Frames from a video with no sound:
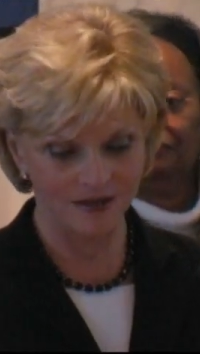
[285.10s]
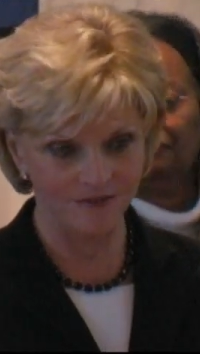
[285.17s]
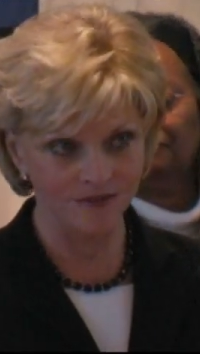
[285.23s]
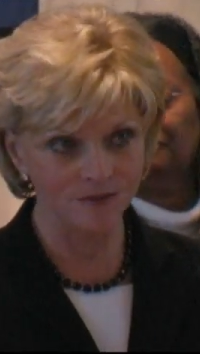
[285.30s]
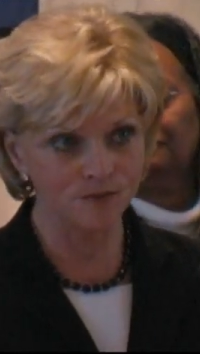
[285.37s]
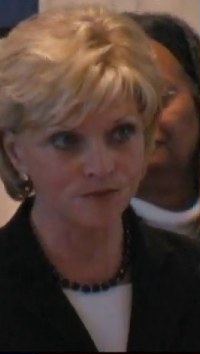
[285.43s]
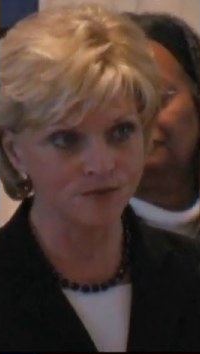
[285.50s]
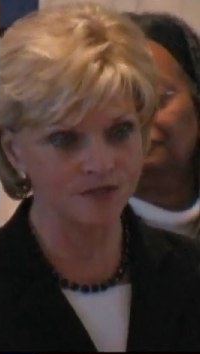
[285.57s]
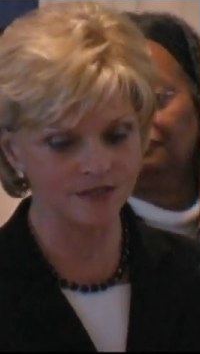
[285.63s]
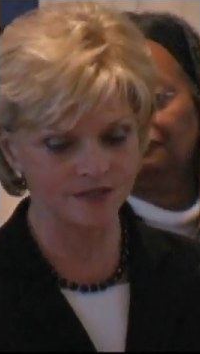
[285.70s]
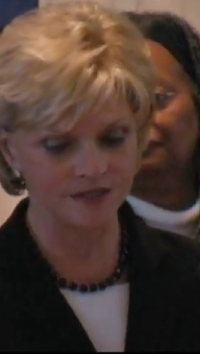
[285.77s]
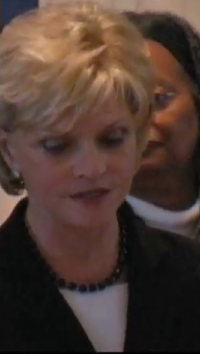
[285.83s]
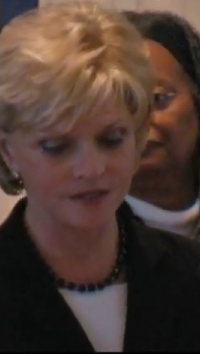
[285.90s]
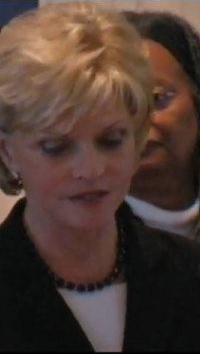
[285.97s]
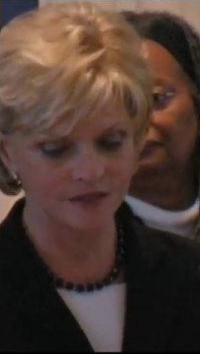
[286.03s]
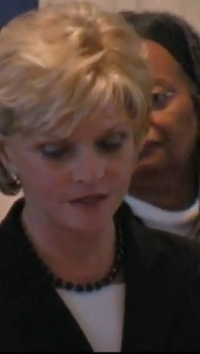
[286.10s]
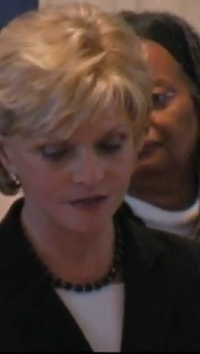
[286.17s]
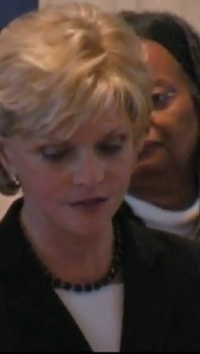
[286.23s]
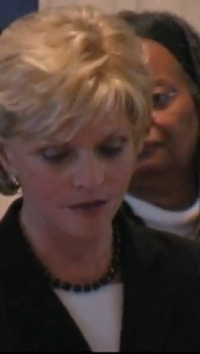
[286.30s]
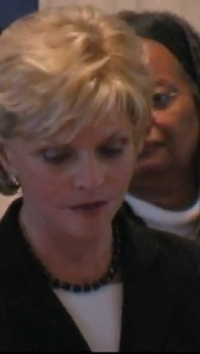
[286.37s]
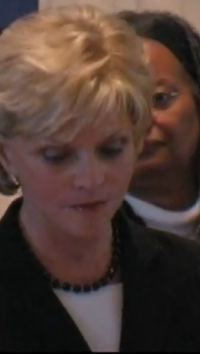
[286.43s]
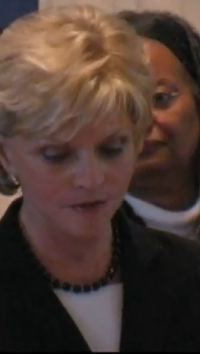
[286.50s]
in the prisons
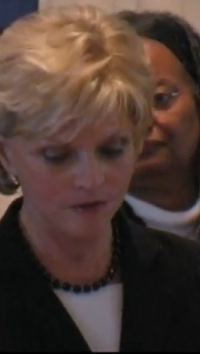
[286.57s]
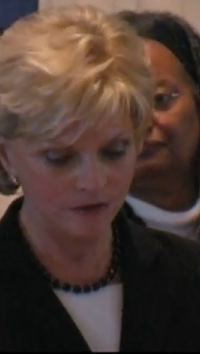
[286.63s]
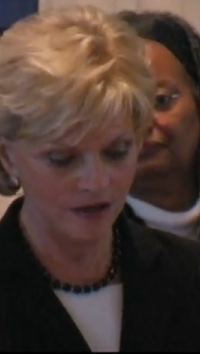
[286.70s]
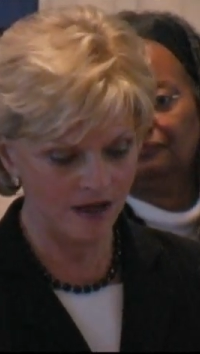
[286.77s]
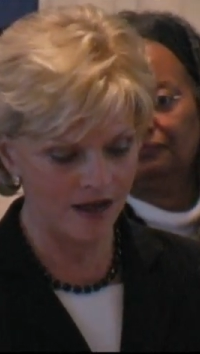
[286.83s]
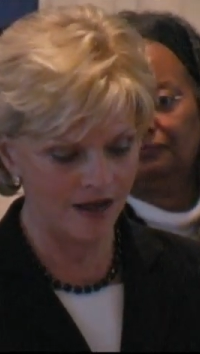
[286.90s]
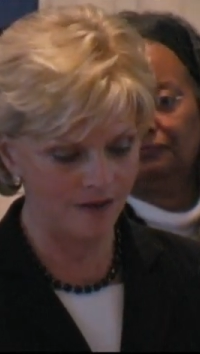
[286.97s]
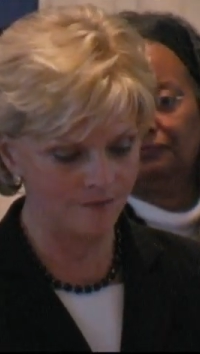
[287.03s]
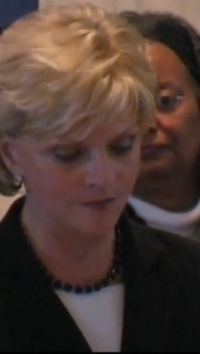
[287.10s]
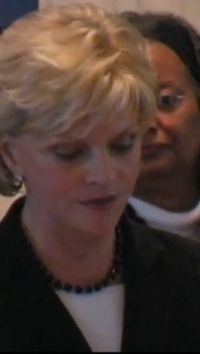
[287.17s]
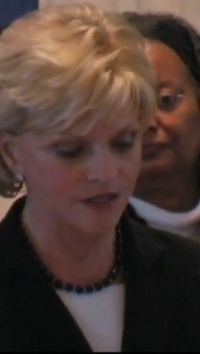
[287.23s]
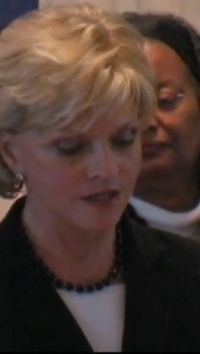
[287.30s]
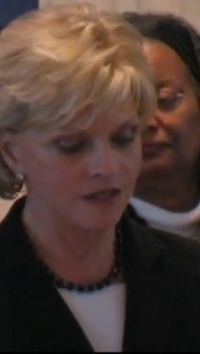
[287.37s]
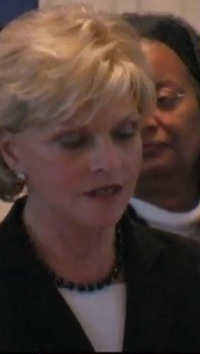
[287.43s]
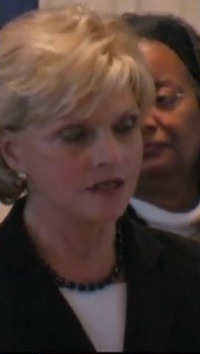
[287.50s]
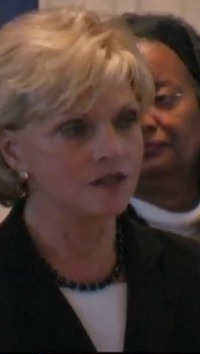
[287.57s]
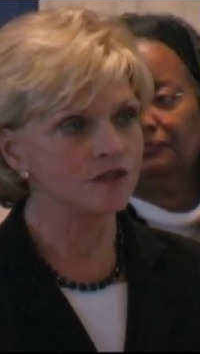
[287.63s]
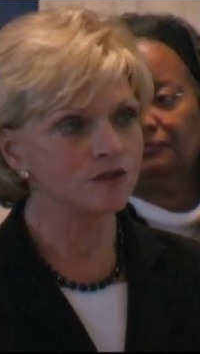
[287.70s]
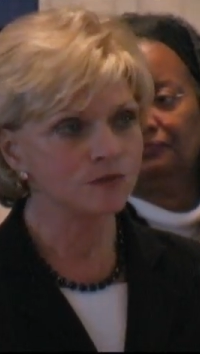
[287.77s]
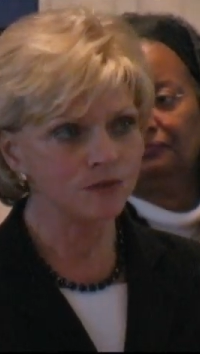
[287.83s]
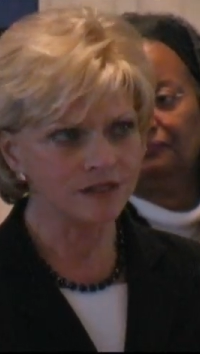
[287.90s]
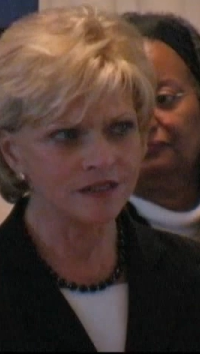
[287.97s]
climbed
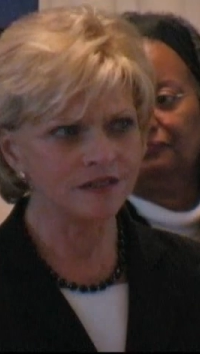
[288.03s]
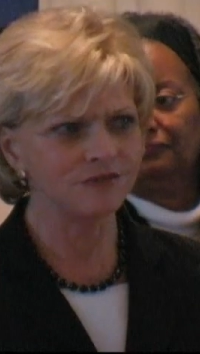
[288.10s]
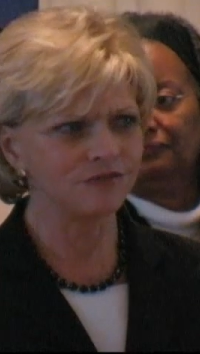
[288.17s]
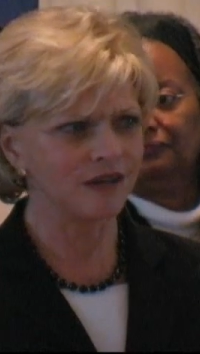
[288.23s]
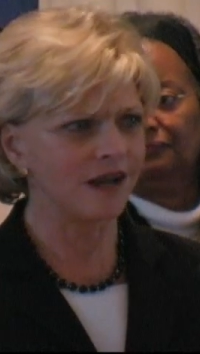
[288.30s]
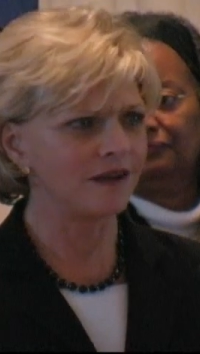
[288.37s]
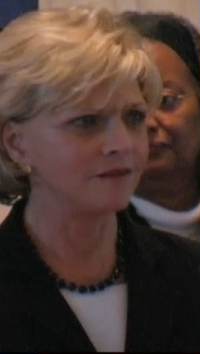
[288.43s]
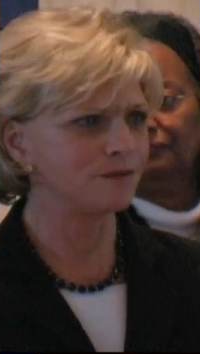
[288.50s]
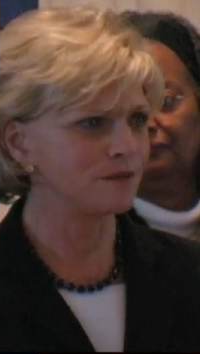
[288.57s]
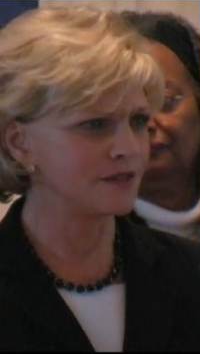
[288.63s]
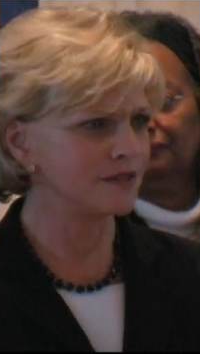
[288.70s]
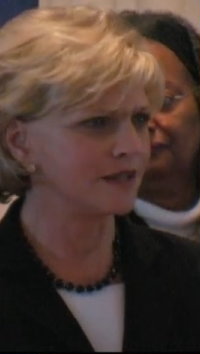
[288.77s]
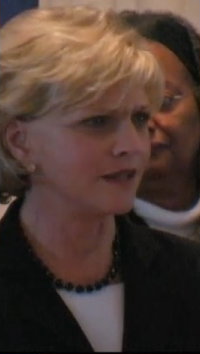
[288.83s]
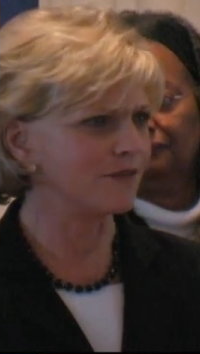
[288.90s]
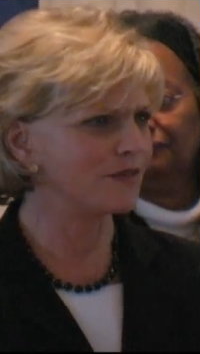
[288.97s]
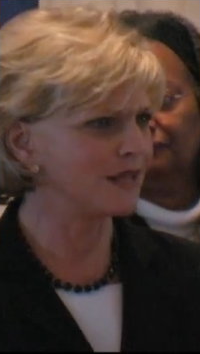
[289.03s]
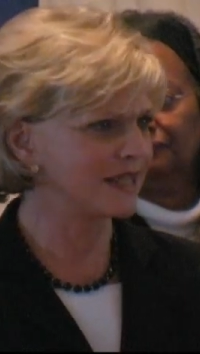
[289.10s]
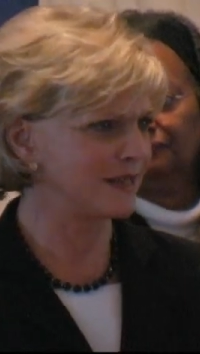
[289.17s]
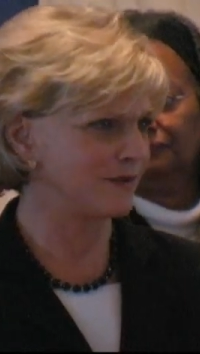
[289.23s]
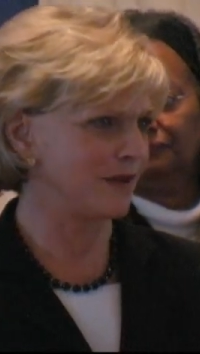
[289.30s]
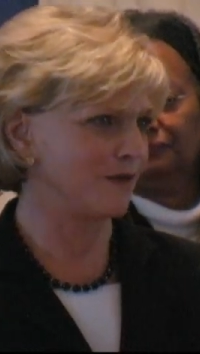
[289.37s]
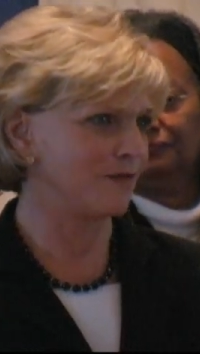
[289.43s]
25%. Think
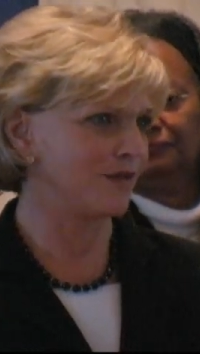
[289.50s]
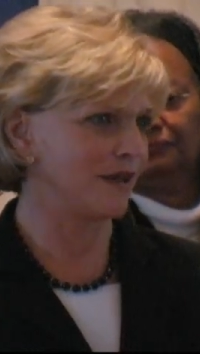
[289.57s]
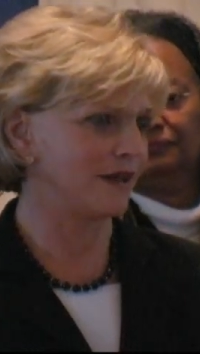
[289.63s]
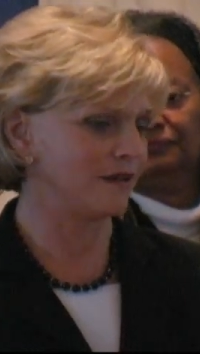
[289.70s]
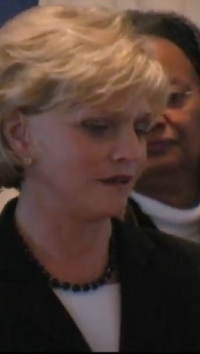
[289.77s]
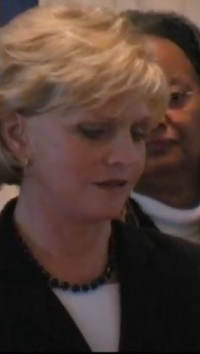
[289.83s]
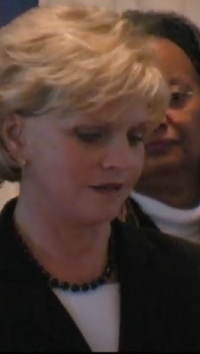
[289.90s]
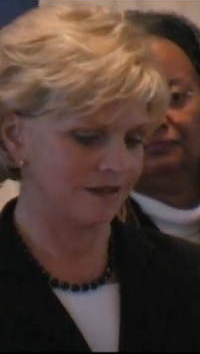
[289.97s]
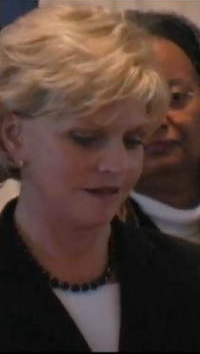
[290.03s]
about that.